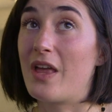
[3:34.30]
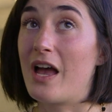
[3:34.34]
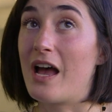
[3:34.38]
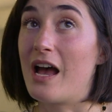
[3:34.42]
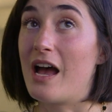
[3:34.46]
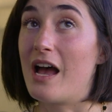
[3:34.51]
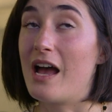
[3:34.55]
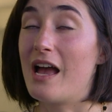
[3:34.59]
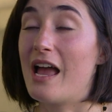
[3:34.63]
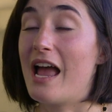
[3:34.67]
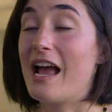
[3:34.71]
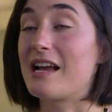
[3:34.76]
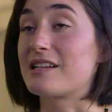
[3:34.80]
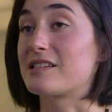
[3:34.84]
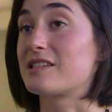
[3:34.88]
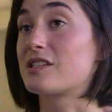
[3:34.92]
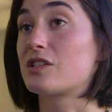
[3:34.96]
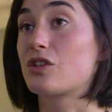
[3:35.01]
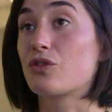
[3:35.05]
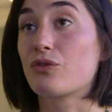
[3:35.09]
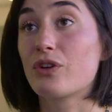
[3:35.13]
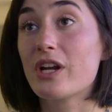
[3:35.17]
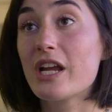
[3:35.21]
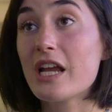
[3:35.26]

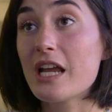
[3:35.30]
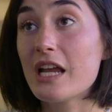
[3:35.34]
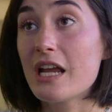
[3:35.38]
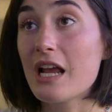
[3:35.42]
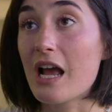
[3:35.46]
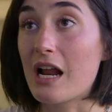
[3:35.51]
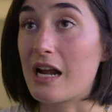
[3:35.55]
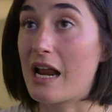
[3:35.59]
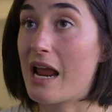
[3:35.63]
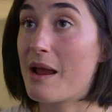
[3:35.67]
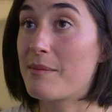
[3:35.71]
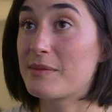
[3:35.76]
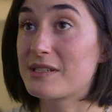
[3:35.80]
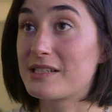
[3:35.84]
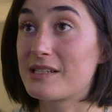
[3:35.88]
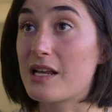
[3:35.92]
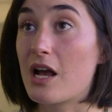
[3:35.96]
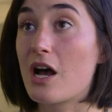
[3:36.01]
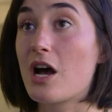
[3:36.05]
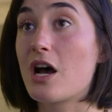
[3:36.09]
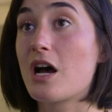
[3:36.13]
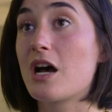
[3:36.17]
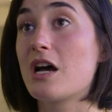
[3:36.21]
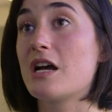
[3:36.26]
S3 on
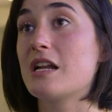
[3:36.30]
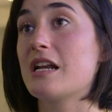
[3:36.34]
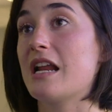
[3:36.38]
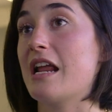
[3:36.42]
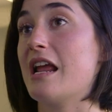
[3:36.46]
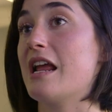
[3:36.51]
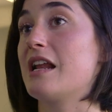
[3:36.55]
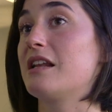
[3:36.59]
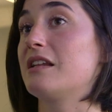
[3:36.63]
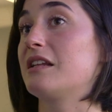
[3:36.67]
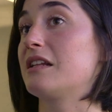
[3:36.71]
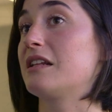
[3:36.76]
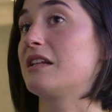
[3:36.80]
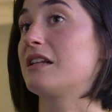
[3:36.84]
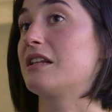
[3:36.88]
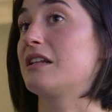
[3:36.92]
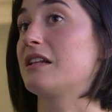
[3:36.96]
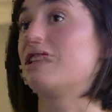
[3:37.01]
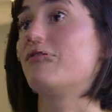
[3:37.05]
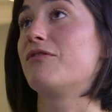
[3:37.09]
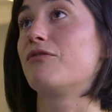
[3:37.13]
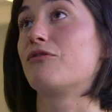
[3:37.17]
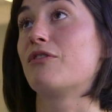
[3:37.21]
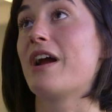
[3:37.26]
Amazon,
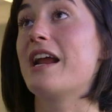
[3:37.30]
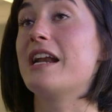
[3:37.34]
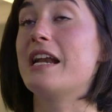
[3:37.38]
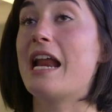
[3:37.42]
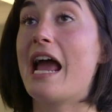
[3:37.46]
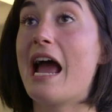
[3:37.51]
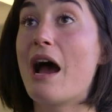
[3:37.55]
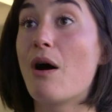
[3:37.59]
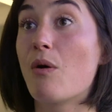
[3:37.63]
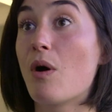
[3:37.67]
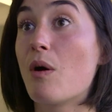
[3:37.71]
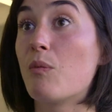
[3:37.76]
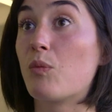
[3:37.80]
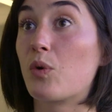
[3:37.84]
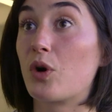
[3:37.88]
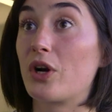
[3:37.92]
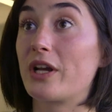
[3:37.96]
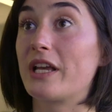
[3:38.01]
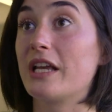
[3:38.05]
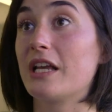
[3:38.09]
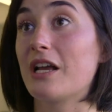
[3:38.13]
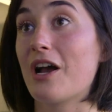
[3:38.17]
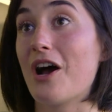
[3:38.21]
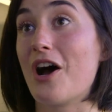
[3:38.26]
and right now I'm
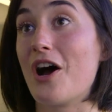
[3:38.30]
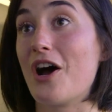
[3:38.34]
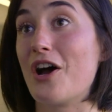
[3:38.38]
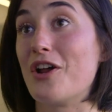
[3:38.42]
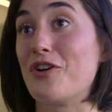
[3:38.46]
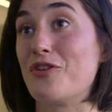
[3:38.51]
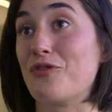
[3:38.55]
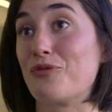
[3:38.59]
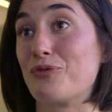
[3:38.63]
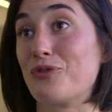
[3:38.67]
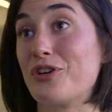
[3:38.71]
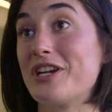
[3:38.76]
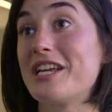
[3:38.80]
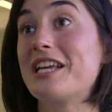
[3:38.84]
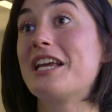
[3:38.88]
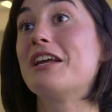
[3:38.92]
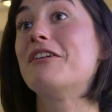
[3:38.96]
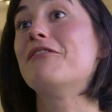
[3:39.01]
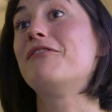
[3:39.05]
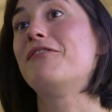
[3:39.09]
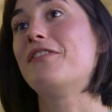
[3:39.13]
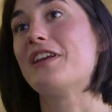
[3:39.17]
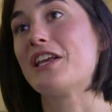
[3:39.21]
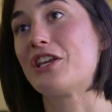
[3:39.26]
working on
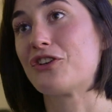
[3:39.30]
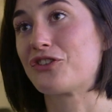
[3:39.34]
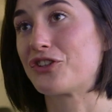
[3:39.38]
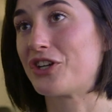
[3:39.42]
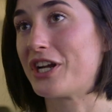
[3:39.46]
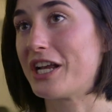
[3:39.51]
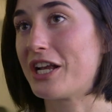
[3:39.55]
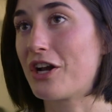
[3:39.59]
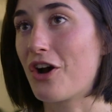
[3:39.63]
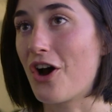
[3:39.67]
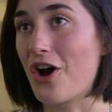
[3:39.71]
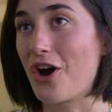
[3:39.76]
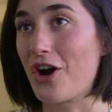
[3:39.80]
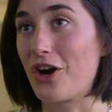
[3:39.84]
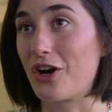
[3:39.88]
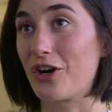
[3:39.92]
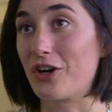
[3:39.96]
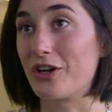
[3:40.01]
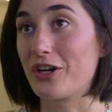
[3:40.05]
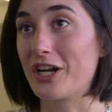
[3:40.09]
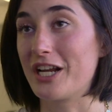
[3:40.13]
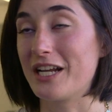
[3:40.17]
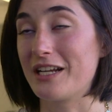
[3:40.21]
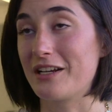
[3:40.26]
reconfiguring
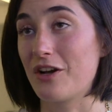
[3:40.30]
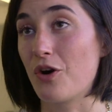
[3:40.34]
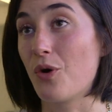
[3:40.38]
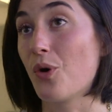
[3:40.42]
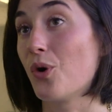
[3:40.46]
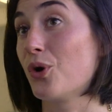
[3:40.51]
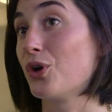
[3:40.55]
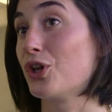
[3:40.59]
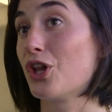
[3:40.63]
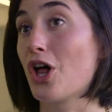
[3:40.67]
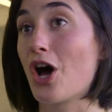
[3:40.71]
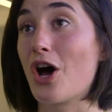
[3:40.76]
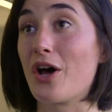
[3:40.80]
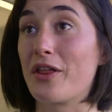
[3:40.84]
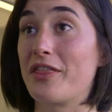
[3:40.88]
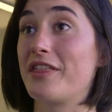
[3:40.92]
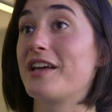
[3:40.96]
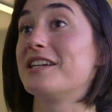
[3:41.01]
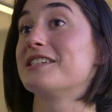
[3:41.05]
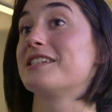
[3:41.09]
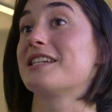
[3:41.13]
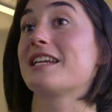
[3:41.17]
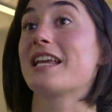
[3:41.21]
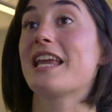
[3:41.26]
our whole
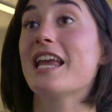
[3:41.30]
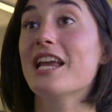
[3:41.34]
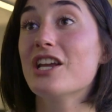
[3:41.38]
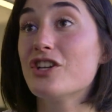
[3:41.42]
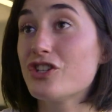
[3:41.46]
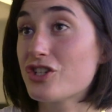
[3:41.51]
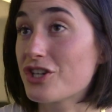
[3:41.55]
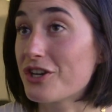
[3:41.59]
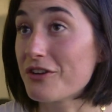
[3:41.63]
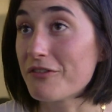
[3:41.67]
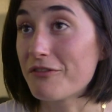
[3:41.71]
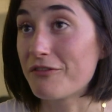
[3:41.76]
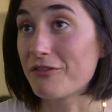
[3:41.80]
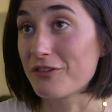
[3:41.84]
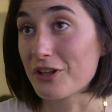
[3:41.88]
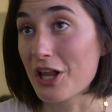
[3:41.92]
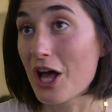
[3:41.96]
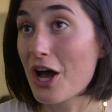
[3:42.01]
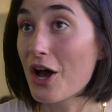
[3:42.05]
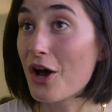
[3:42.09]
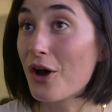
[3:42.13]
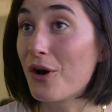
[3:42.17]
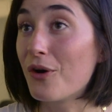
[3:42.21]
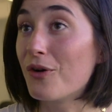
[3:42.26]
authentication
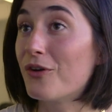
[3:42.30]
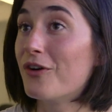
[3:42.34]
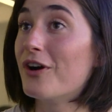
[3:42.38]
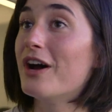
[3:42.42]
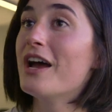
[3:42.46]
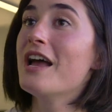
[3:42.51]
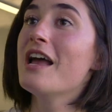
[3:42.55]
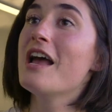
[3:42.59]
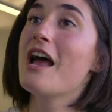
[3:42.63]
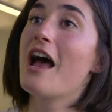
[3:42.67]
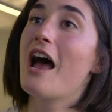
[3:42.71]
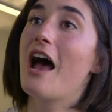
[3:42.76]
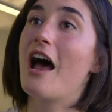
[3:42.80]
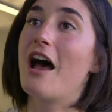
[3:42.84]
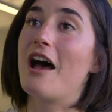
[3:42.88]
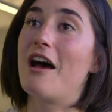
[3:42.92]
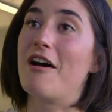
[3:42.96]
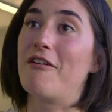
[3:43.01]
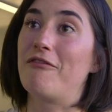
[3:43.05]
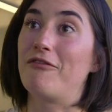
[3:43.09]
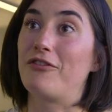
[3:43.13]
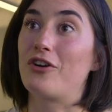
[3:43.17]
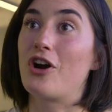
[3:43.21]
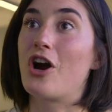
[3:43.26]
flow
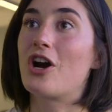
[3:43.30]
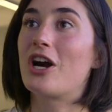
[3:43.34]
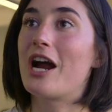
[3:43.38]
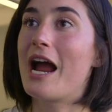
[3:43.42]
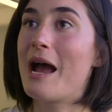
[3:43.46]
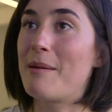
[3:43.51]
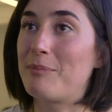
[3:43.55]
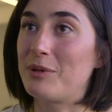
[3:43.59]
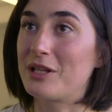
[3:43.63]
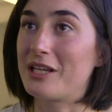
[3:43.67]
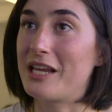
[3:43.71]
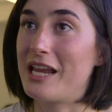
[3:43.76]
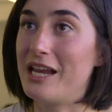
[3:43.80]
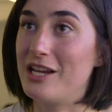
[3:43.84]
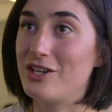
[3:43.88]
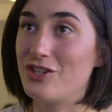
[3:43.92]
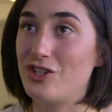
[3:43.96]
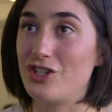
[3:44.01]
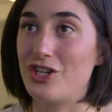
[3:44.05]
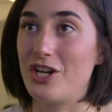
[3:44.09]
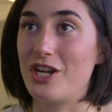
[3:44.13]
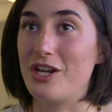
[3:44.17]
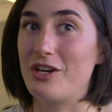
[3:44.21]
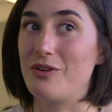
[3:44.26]
for our
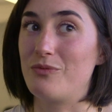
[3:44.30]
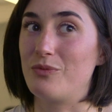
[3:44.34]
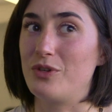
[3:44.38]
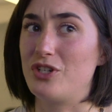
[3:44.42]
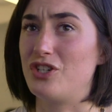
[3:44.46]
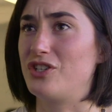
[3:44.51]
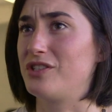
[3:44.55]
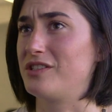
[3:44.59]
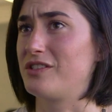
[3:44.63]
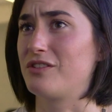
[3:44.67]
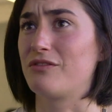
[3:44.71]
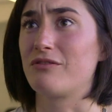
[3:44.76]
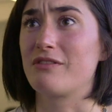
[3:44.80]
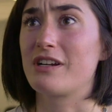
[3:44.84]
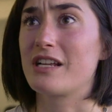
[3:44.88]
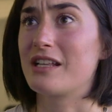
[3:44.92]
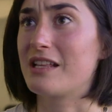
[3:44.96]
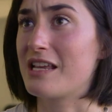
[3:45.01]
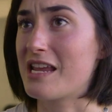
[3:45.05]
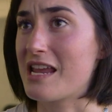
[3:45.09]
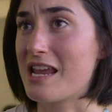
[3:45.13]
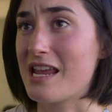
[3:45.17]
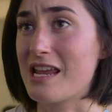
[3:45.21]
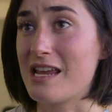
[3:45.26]
application, which is a
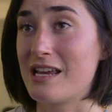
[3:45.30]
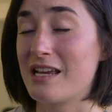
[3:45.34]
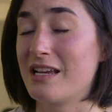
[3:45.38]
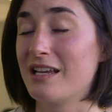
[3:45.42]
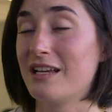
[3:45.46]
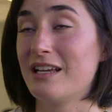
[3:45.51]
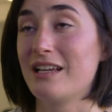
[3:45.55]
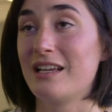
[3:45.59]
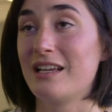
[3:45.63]
really